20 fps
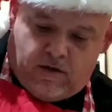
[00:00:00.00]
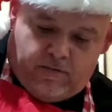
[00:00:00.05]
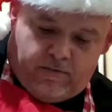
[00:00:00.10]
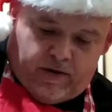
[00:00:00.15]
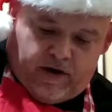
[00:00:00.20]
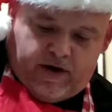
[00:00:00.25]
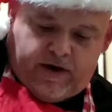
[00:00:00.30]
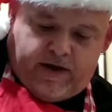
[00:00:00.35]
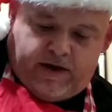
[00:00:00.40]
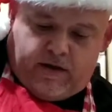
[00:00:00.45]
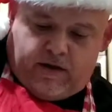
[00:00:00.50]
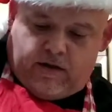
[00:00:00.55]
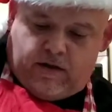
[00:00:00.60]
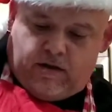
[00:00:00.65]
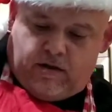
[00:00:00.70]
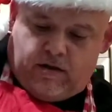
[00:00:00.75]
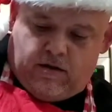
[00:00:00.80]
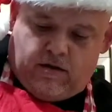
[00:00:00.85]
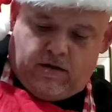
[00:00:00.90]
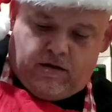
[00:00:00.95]
But
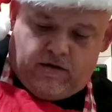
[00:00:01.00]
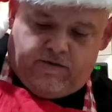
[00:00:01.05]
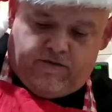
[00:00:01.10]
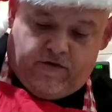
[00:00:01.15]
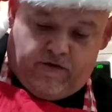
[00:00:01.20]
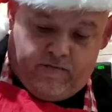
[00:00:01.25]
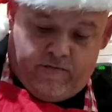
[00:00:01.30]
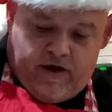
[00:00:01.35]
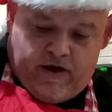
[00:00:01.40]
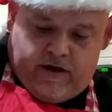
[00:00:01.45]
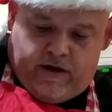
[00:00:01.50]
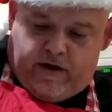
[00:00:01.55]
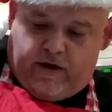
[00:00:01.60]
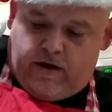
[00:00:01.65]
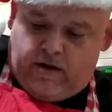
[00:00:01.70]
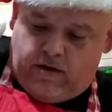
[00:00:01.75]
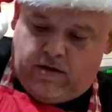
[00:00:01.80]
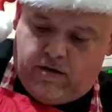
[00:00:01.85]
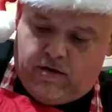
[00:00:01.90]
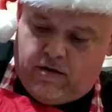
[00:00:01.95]
for
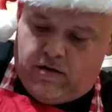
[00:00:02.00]
me,